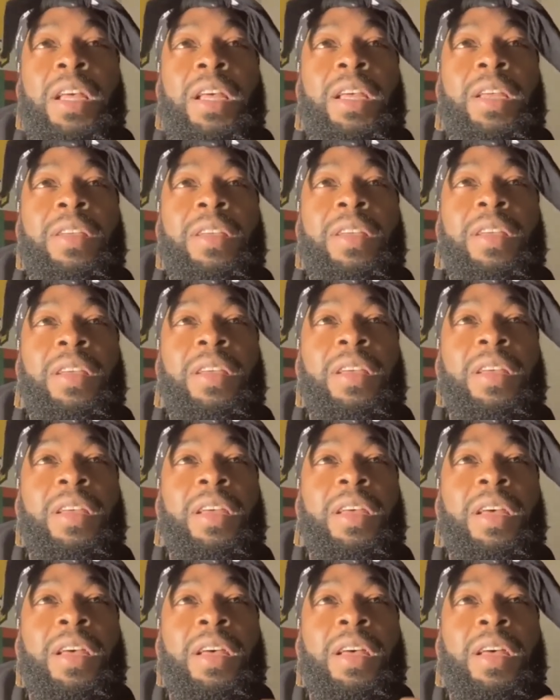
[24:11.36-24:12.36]

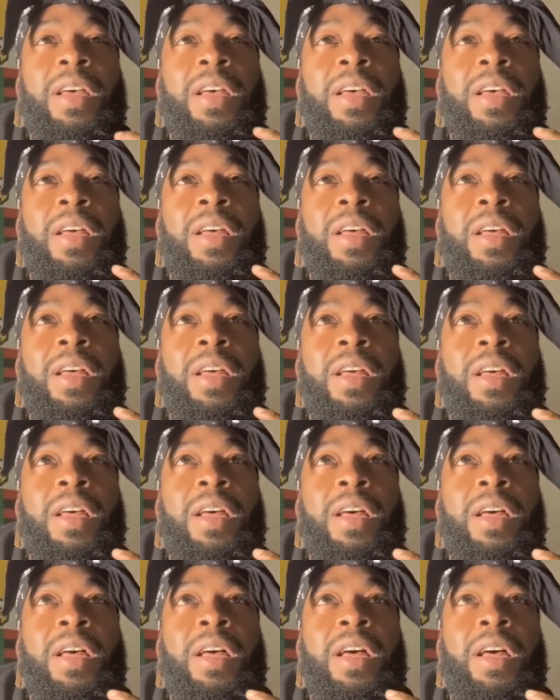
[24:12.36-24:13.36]

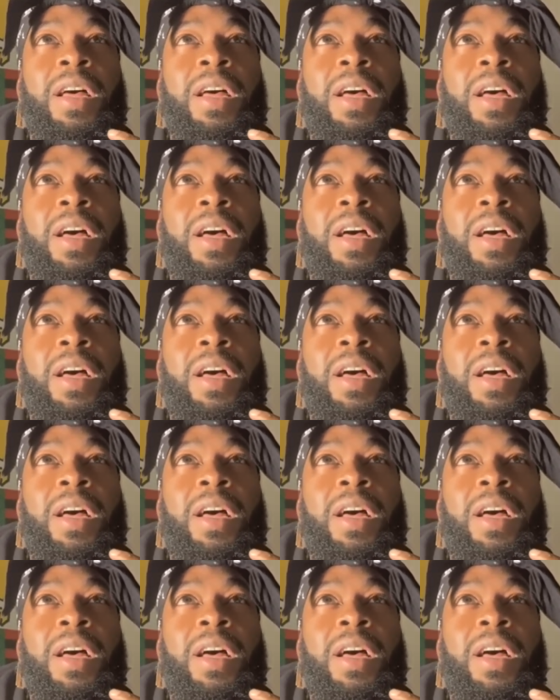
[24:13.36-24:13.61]
No one is speaking in this clip.